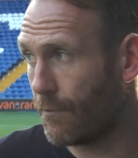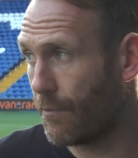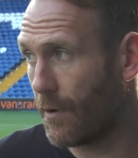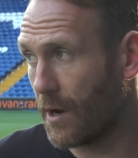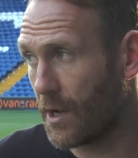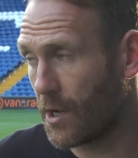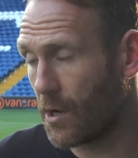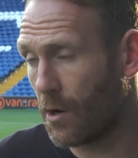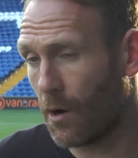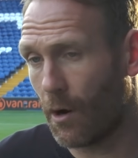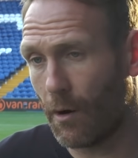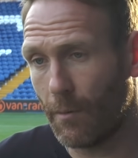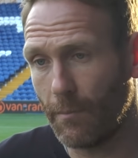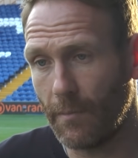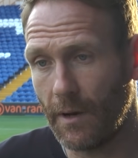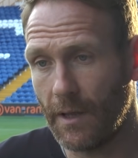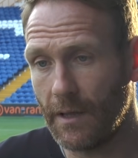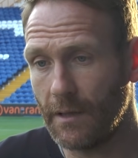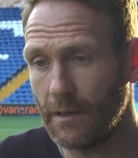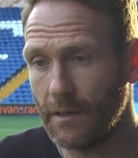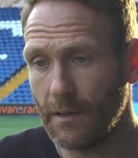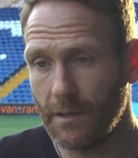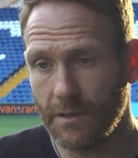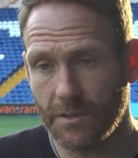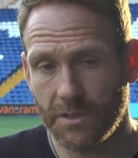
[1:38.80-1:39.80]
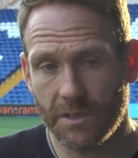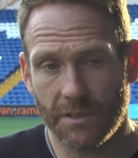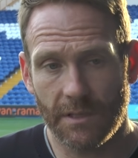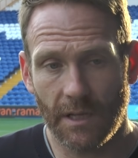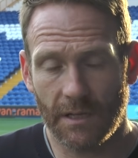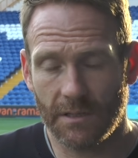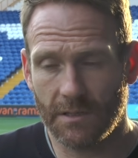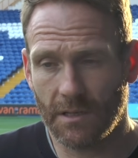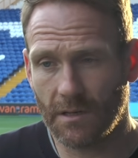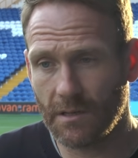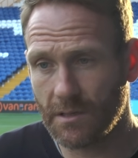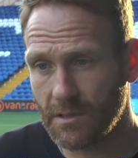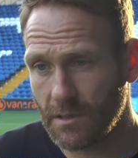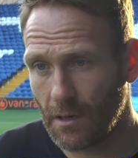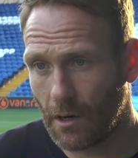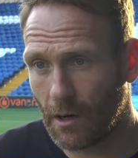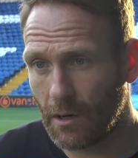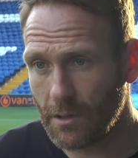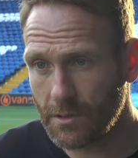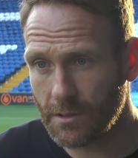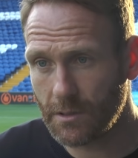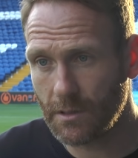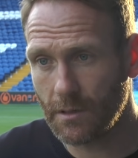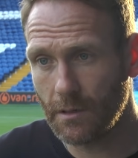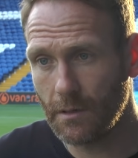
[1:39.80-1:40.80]
very calmly, stick to the
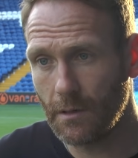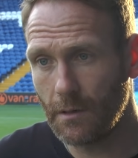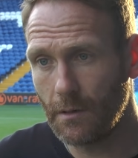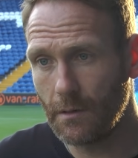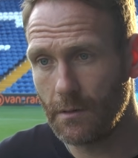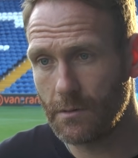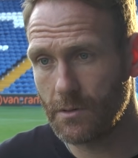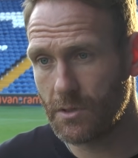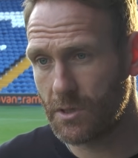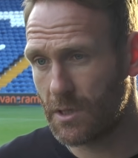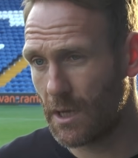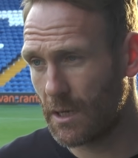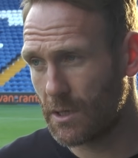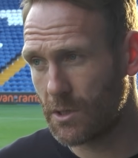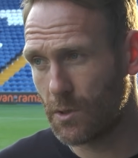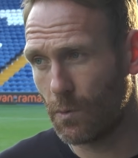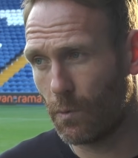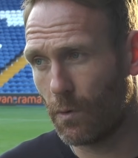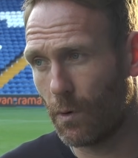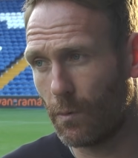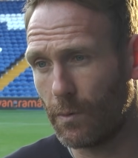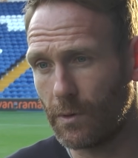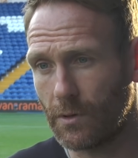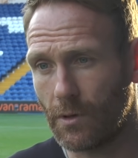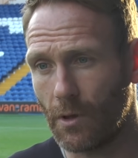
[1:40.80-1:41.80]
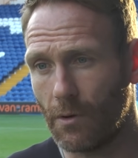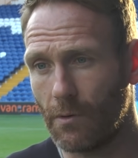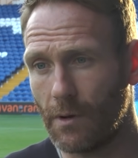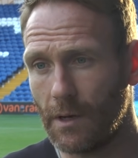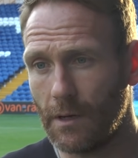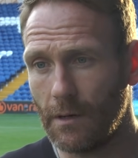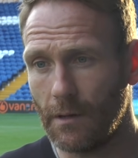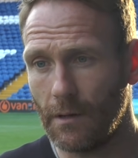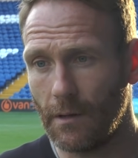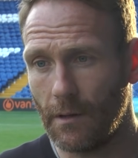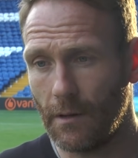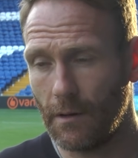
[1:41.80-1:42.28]
task, stick to what we're doing.